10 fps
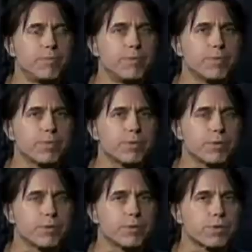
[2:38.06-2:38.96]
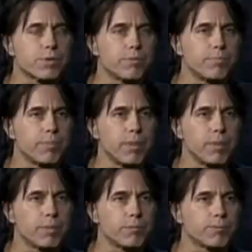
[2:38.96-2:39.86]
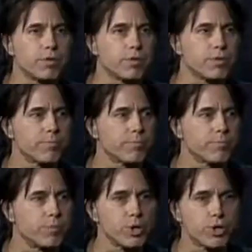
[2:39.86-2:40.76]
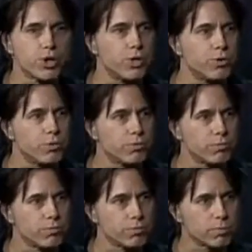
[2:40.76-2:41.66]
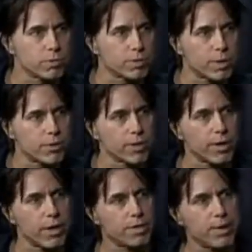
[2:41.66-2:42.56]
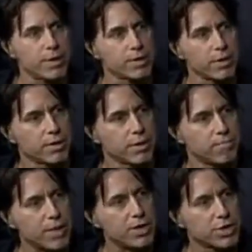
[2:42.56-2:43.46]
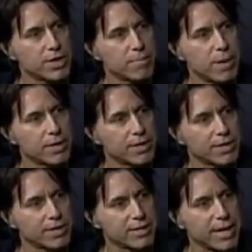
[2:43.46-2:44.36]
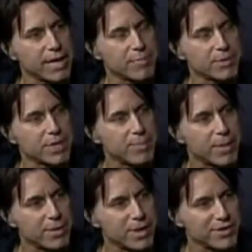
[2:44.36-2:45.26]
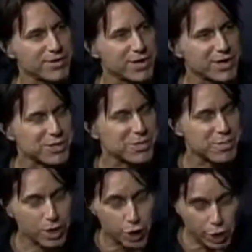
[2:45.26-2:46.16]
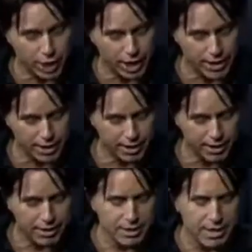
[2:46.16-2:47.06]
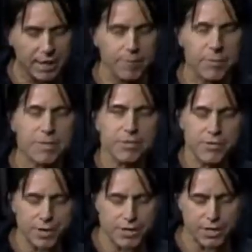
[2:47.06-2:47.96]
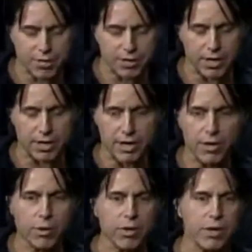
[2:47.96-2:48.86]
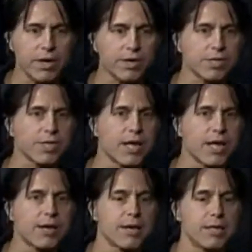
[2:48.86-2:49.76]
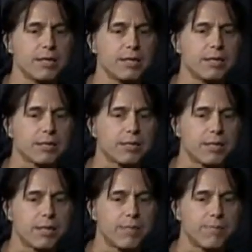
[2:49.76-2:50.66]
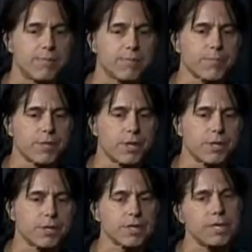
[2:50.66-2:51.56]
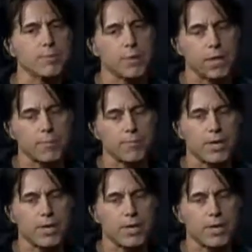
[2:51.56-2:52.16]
This was just during the Bush II. There had been still some mention about that the 80% population reduction would be a good idea. But this fear stuff, in order to understand this Ebola,